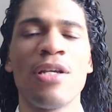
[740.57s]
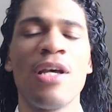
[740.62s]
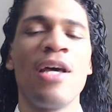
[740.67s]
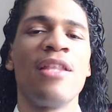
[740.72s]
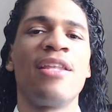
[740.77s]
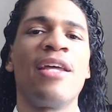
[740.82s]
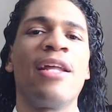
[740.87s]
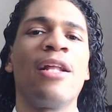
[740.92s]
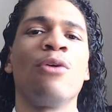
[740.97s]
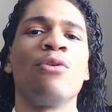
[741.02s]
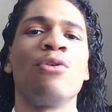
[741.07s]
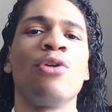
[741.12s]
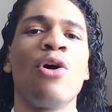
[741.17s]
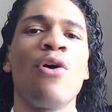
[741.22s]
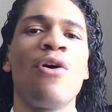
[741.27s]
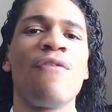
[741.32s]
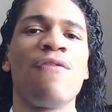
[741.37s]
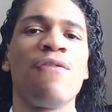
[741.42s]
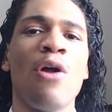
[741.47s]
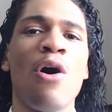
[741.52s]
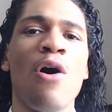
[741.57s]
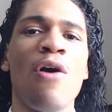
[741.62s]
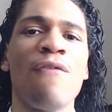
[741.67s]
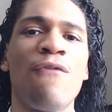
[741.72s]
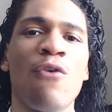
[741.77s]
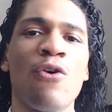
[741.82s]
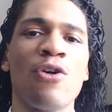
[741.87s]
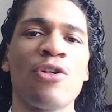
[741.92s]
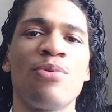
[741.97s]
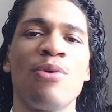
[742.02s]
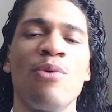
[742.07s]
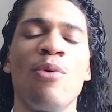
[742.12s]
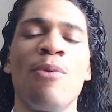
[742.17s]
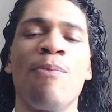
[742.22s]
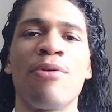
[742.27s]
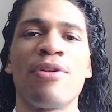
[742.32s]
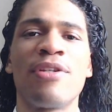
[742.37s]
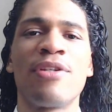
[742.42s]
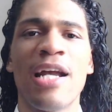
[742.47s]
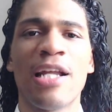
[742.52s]
They don't know if law enforcement will
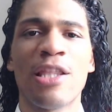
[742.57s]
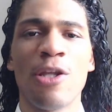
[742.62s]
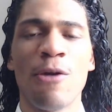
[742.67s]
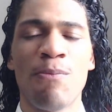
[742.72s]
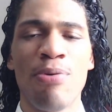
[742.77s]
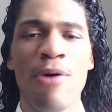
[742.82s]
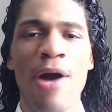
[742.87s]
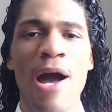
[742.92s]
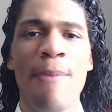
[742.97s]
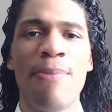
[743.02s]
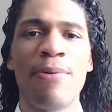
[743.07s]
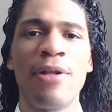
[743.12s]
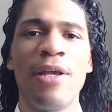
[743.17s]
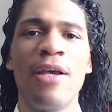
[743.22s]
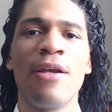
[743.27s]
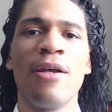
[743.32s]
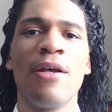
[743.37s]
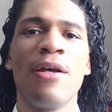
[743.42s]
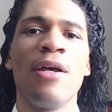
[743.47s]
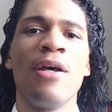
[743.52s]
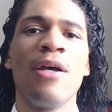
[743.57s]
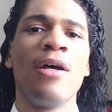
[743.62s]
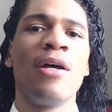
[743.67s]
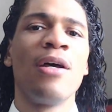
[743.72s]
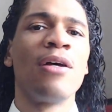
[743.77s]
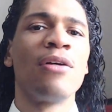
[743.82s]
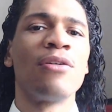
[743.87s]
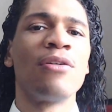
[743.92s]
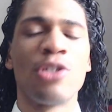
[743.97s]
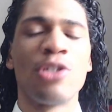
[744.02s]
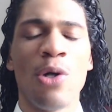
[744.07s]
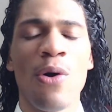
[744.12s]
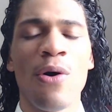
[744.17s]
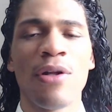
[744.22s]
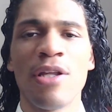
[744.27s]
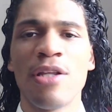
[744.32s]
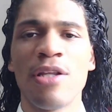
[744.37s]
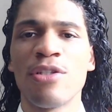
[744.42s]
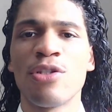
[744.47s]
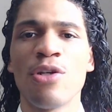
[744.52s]
protect their property, so on
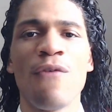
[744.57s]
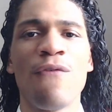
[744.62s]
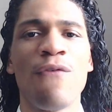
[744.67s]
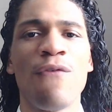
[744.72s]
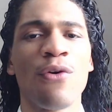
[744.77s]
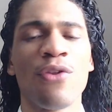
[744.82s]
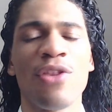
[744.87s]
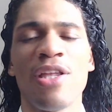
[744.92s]
and so forth.